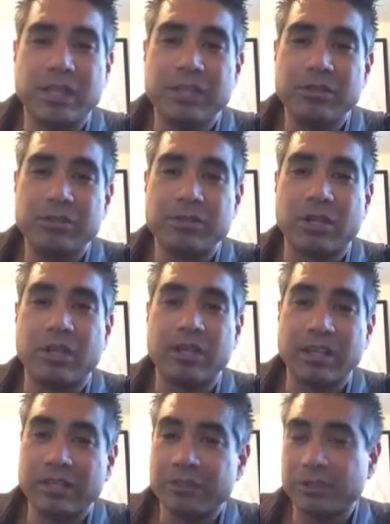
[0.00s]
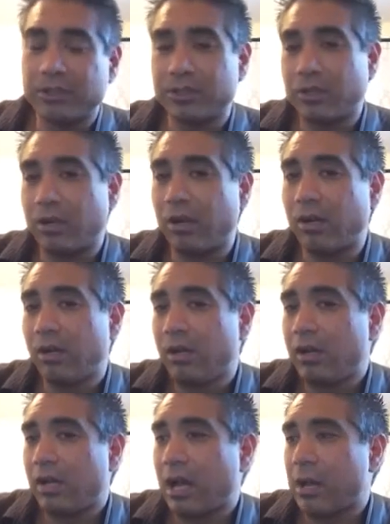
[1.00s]
I use on electric guitar,
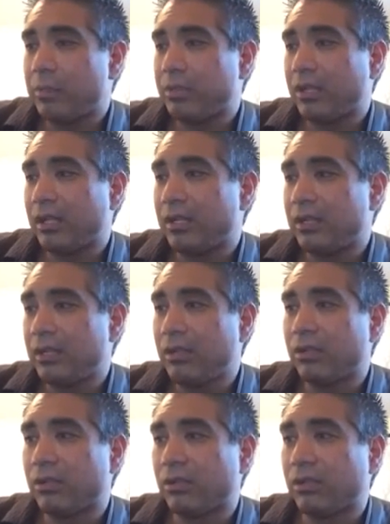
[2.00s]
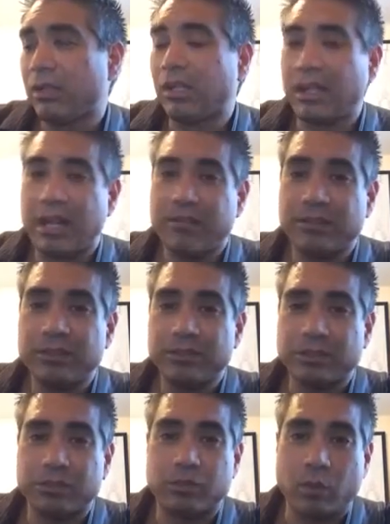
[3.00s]
I play either
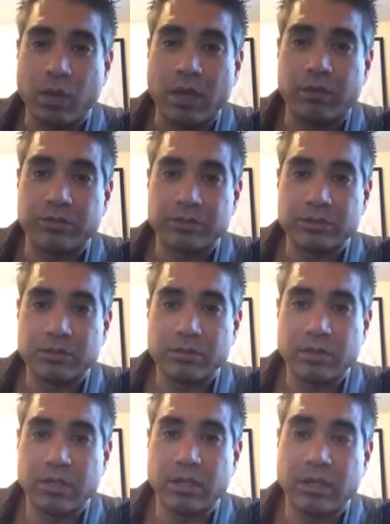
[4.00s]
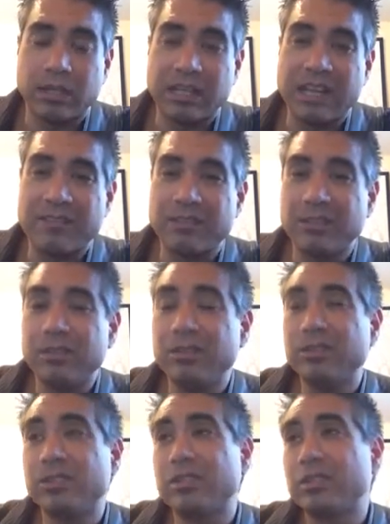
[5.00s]
11s or 12s. The
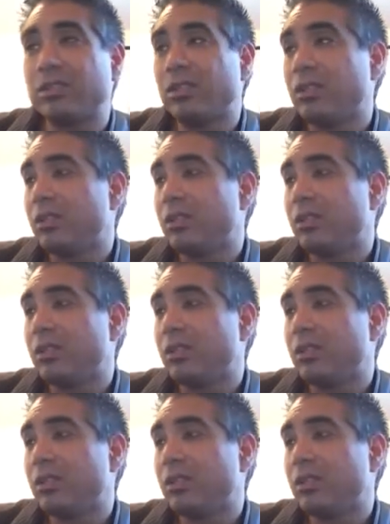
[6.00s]
11s,